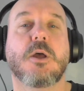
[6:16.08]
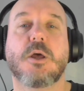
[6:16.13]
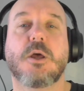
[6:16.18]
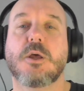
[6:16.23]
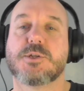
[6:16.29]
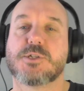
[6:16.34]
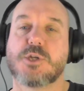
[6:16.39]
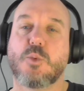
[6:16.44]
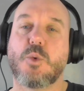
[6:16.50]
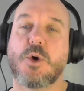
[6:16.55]

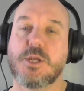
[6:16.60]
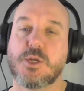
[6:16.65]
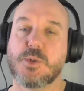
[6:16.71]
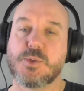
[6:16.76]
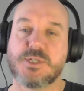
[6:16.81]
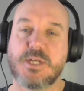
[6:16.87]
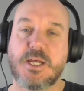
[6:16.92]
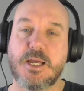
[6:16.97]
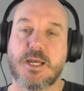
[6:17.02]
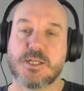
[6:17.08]
So what you'll
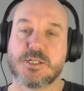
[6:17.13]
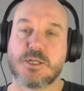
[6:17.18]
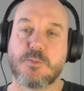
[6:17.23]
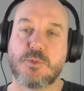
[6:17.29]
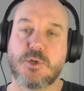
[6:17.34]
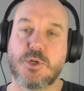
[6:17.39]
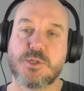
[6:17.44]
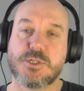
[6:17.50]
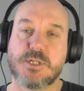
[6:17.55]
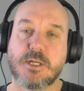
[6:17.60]
see is I'm
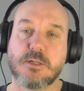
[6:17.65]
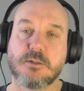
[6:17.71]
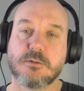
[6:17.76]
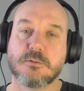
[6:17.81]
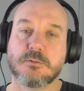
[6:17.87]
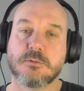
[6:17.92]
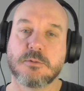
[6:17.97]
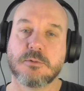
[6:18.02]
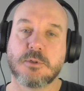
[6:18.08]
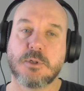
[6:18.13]

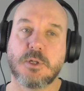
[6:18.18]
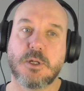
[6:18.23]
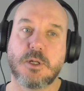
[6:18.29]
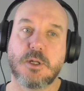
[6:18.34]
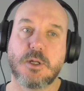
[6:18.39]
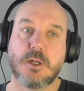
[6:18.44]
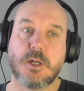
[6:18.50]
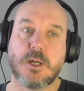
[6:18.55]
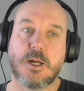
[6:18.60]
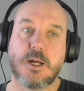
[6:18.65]
using
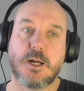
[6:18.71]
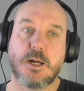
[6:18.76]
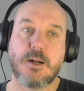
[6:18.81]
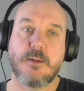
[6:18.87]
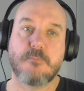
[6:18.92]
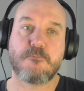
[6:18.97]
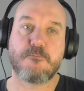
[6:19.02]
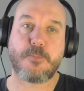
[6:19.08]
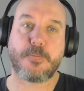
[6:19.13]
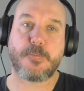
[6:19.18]

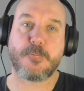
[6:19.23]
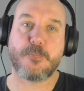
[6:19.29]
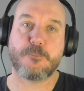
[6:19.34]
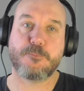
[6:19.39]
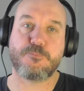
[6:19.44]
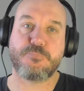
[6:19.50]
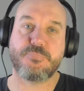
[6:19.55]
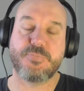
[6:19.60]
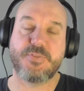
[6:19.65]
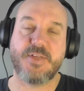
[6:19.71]

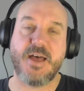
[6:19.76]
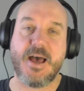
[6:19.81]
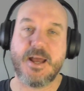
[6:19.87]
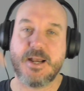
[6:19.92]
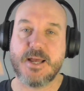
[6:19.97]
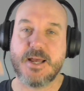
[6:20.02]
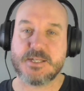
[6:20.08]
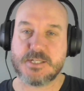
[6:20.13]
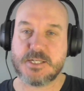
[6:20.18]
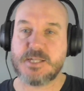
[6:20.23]

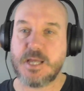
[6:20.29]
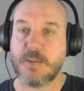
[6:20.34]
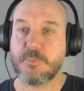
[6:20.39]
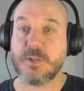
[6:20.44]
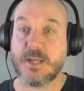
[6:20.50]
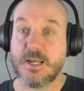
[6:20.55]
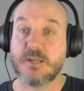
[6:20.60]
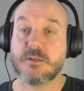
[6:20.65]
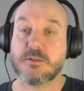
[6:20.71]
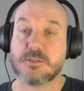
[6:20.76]
that as a
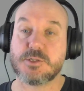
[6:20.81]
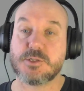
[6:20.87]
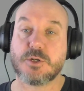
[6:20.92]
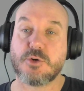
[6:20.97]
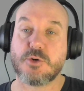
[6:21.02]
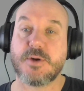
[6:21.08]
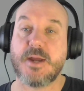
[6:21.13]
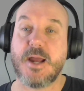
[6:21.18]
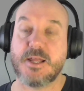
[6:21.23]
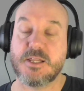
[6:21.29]
template to
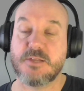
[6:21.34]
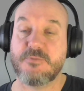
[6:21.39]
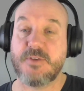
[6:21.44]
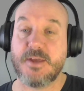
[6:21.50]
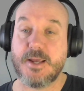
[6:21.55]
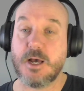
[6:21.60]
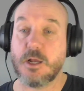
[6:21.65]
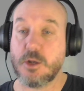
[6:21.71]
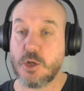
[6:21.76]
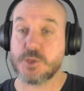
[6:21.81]
create the
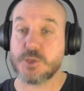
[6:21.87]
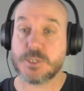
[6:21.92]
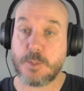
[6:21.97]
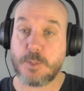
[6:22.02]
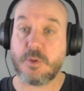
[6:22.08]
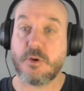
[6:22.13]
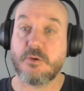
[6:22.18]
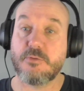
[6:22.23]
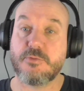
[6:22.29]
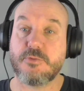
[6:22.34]
VL on top
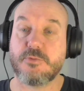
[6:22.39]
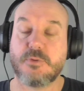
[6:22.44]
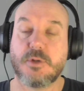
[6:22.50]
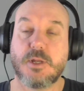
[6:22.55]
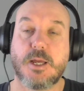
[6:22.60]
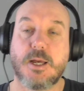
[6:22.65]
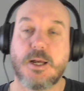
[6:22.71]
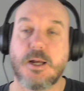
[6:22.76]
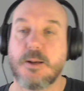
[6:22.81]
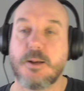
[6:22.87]
of.
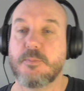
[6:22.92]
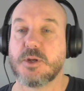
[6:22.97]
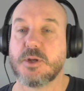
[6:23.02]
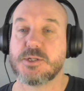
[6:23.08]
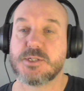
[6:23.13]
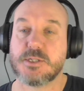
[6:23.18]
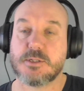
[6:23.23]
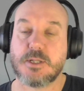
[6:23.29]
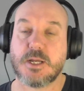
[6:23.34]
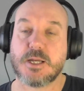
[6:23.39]

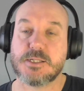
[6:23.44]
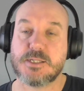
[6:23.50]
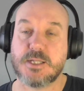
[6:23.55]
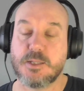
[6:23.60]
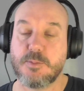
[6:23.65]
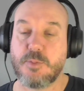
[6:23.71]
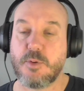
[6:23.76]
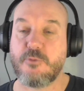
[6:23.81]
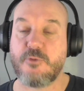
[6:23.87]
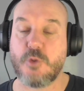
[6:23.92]
Because, like I said,
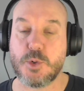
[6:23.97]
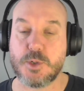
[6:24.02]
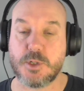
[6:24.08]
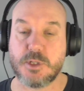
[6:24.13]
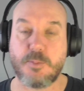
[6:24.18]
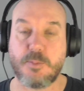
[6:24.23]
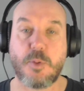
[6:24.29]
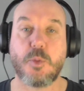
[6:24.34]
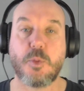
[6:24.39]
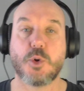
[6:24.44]
the
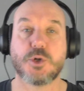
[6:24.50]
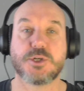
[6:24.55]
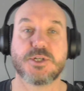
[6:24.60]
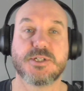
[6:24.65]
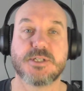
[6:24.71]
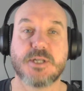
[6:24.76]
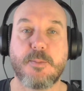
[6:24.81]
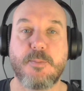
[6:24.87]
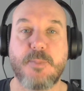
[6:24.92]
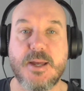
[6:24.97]

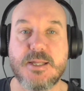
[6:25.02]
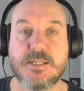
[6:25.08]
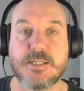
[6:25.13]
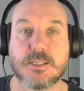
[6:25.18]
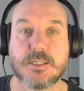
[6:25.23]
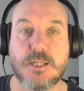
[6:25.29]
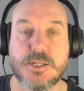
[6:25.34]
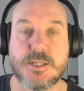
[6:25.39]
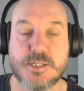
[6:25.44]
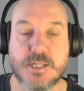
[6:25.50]
proportions are
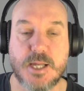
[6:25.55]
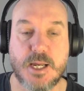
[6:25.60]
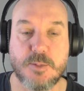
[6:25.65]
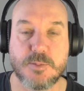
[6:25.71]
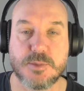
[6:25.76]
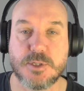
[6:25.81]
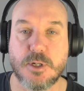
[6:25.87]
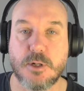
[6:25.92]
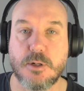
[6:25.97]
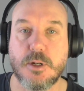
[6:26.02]
basically the same.
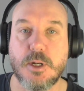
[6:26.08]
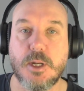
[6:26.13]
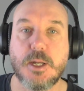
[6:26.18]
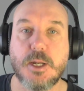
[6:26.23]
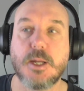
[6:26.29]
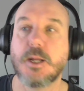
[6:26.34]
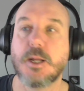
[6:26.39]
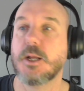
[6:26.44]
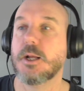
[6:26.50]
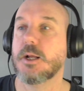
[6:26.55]
So
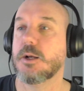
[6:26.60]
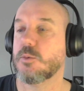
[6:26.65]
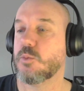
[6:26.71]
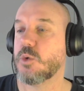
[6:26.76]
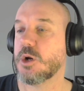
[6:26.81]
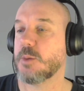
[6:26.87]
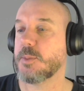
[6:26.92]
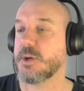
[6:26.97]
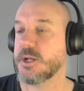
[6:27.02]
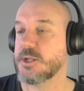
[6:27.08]

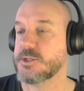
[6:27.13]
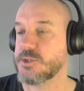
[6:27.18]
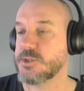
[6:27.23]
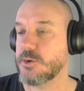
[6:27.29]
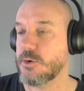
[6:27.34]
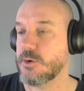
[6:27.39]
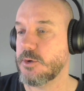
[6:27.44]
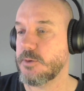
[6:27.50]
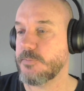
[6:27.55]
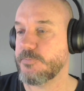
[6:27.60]
what I'm going to
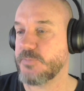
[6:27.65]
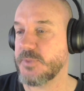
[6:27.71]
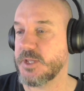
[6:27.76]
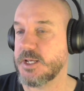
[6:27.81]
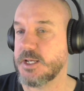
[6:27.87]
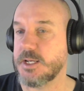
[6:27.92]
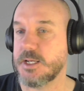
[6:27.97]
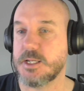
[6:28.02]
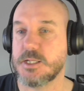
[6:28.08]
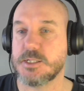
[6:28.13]
do
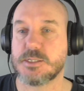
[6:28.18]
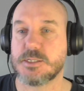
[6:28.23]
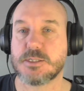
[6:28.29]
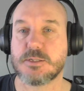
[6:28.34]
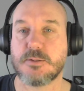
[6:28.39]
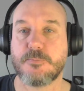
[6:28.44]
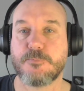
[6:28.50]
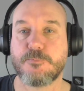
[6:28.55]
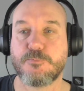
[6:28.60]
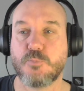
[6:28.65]
is
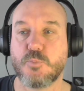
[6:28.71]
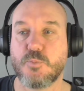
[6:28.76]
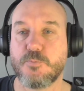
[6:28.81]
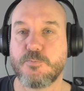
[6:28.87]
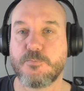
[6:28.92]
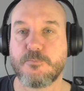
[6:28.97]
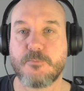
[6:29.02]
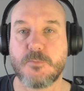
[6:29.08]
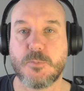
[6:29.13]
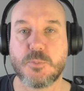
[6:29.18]

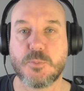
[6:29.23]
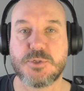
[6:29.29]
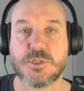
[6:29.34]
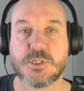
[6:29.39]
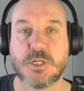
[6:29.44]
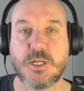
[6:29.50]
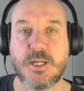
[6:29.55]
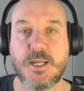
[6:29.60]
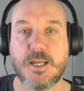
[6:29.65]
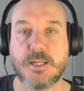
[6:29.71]
I'm just
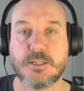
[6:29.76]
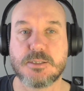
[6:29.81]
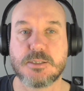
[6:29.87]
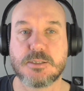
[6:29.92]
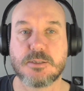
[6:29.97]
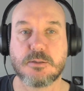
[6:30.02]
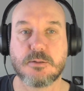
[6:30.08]
going to hit